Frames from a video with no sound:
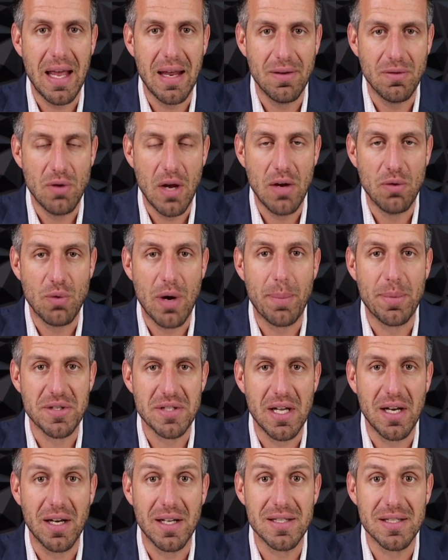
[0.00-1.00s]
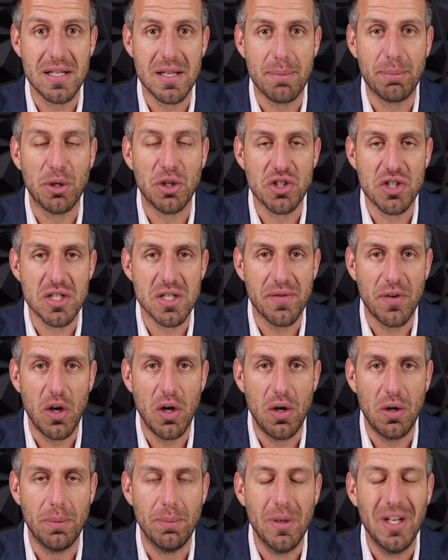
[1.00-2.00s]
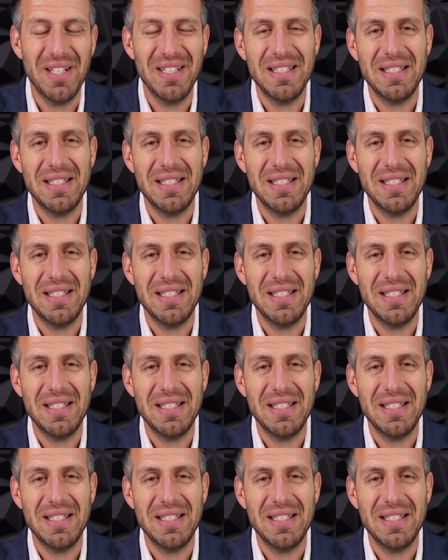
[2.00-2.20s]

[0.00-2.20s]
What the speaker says: and represent us in the purchase of a home.